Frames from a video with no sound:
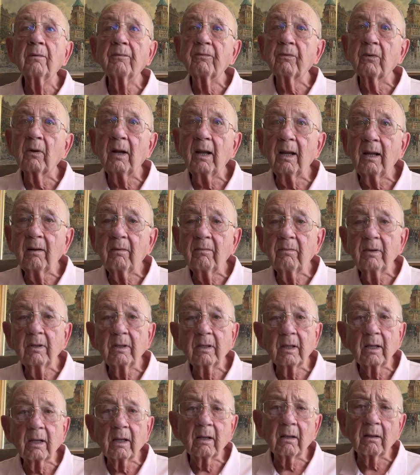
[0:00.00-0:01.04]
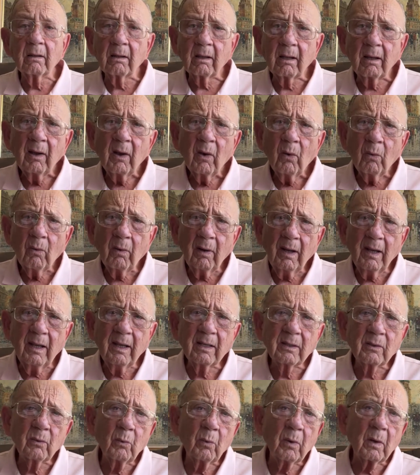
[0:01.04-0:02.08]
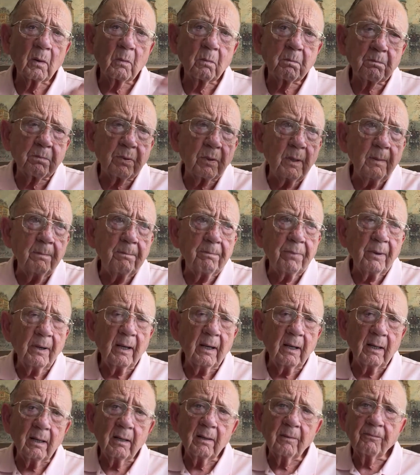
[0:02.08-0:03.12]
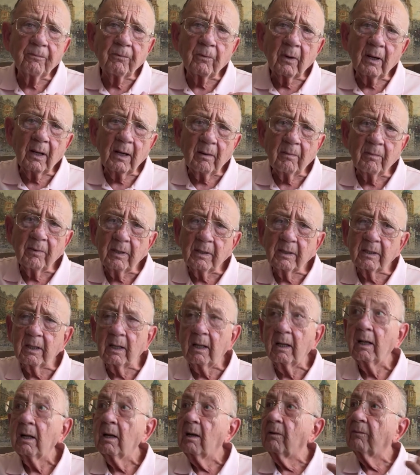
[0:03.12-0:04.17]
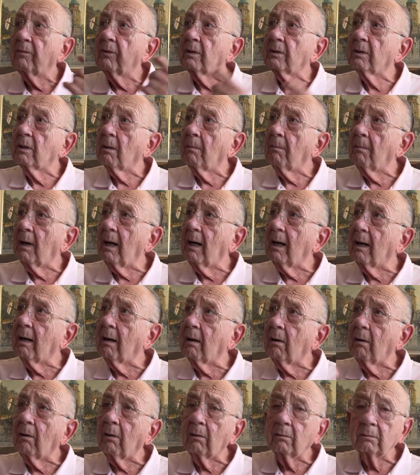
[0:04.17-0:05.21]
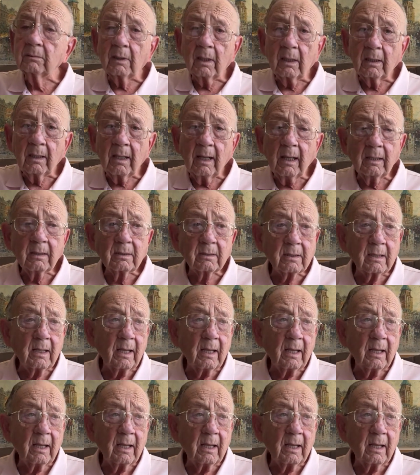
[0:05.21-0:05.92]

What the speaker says: for everything in life. Why is it we're preparing for everything? For tomorrow, the next